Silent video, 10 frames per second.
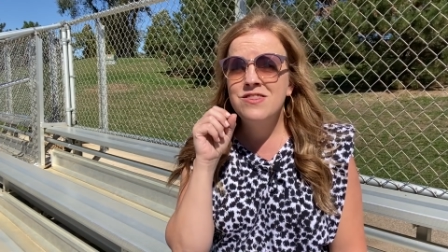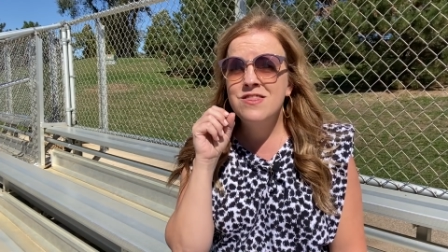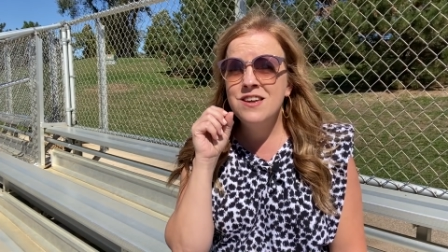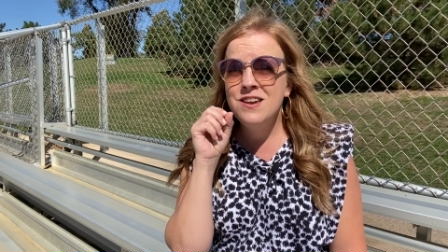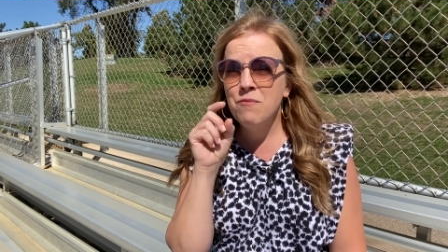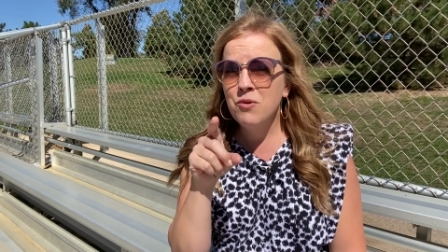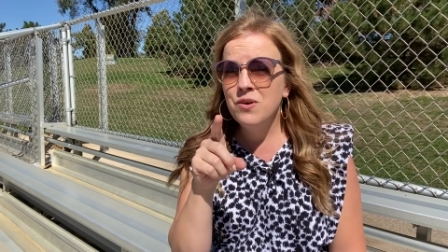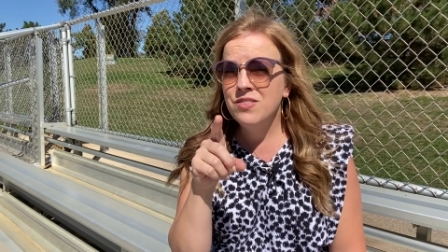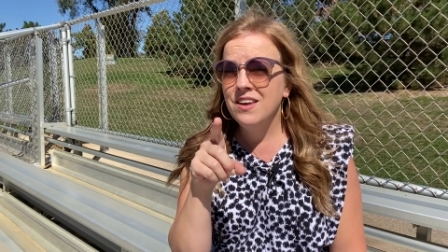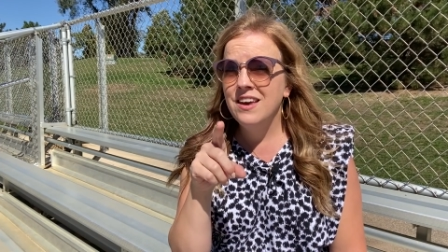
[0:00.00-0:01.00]
the number
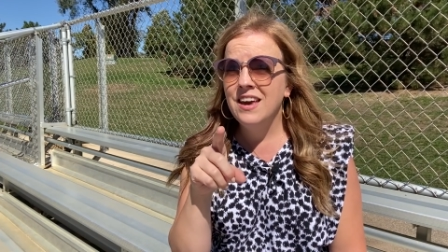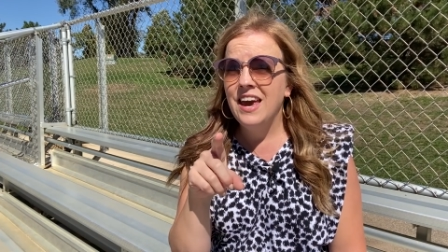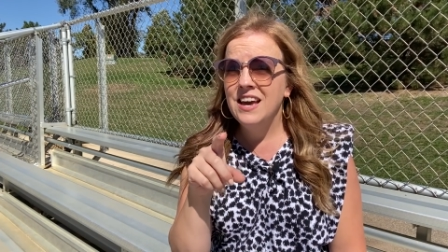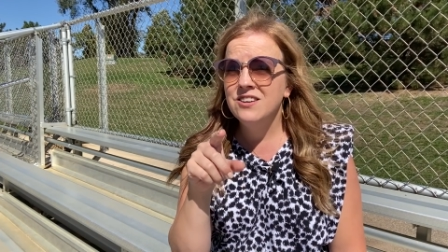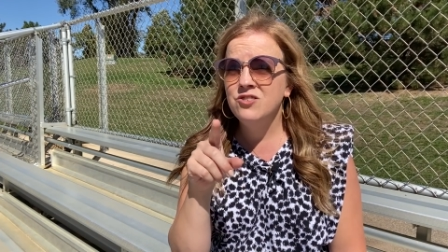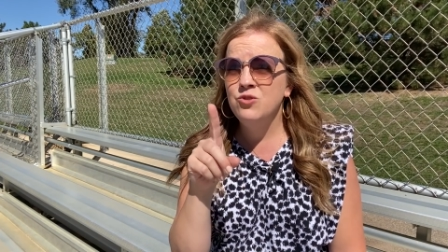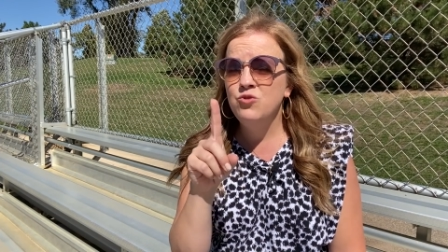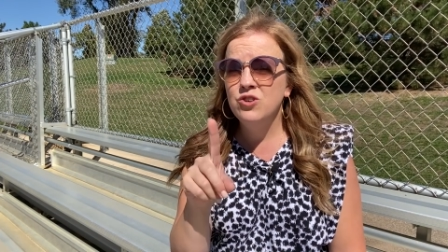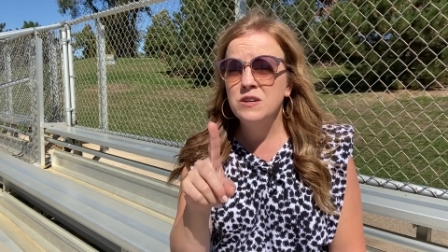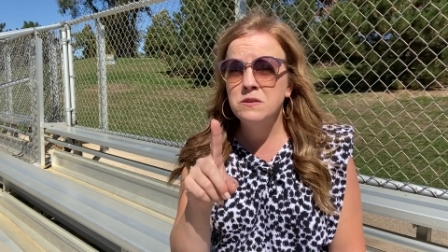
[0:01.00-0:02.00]
one thing is to
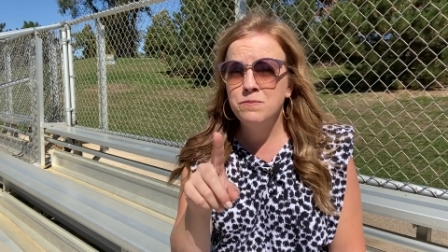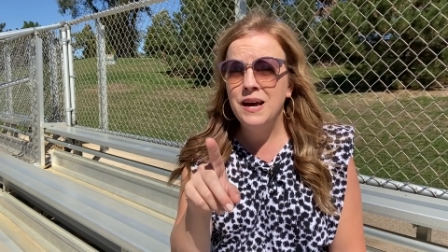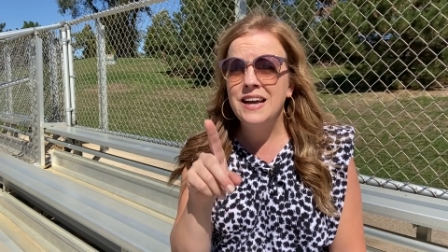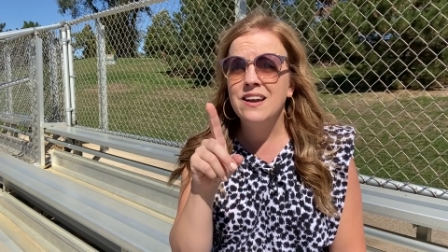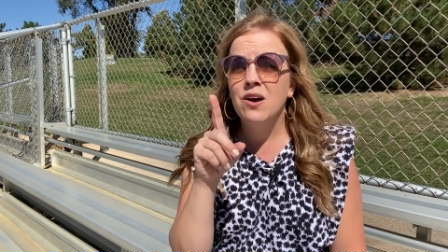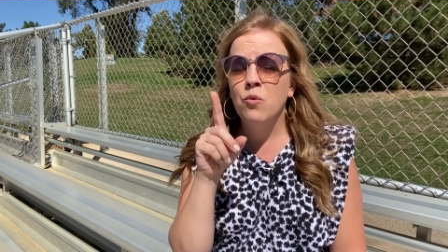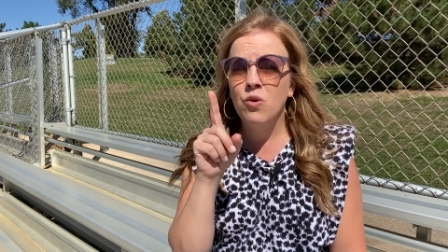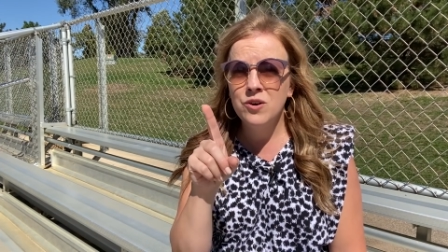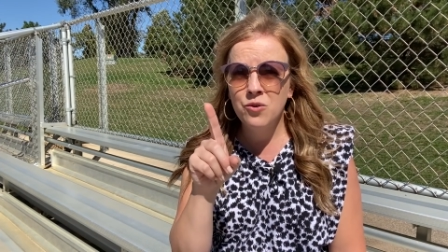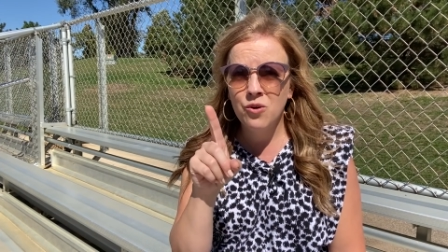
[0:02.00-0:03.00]
just spend
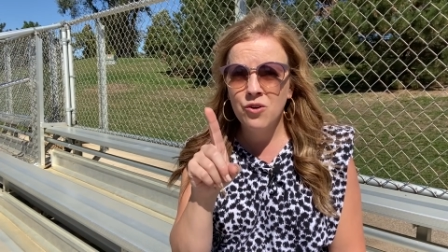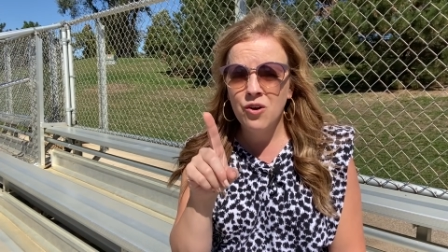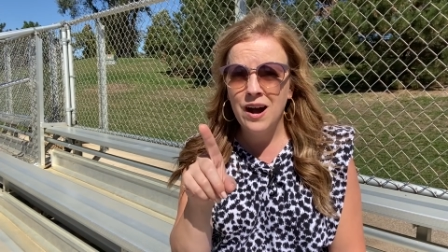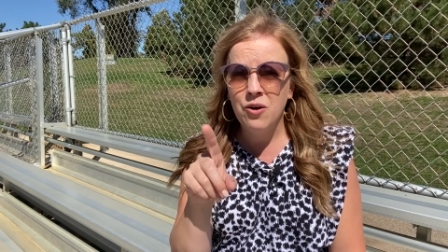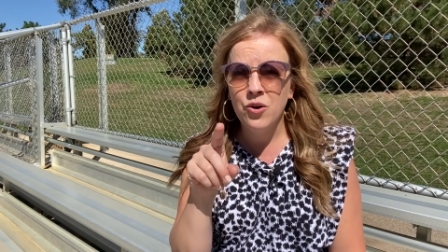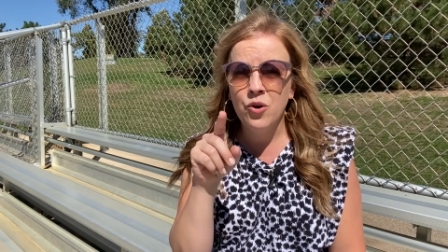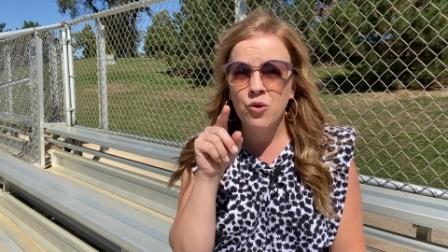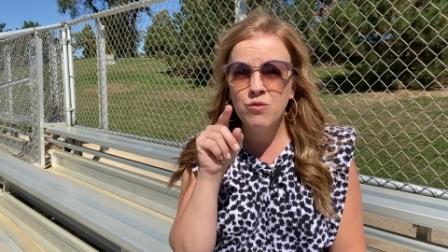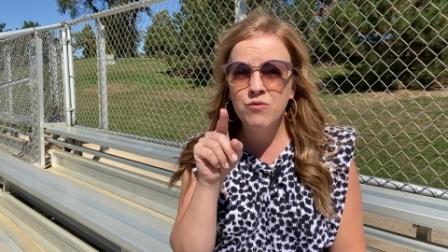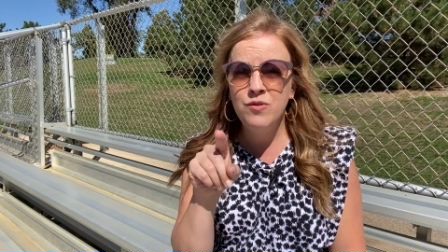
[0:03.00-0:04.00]
one quarter hour
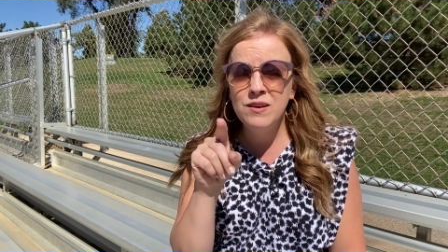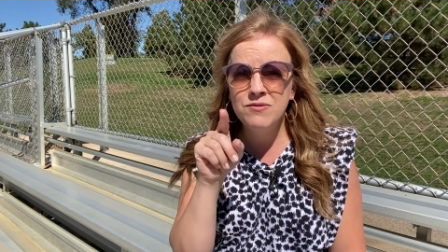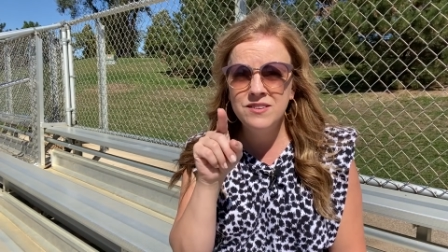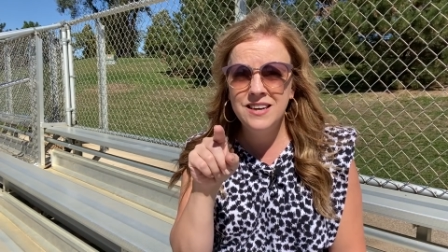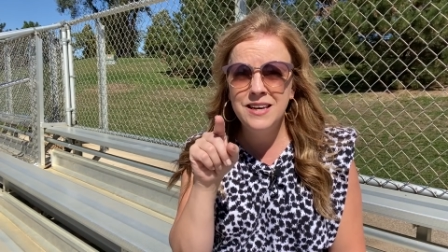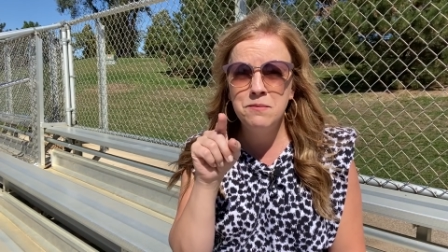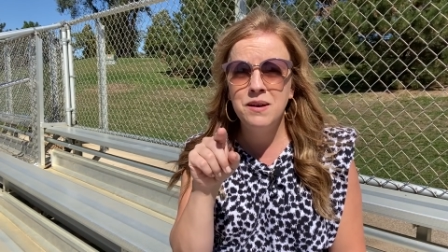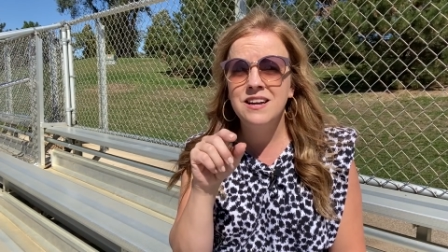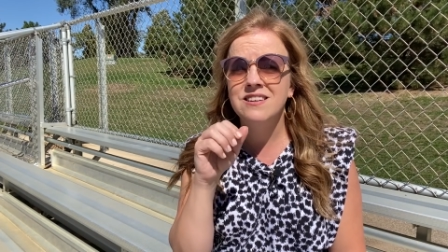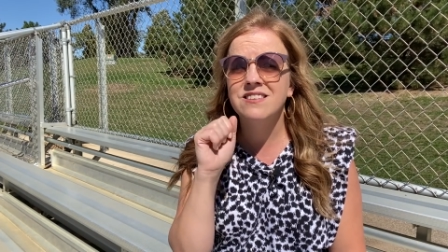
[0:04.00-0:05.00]
or 15
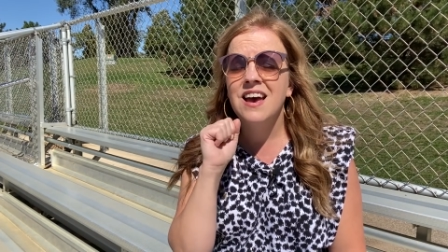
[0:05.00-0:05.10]
minutes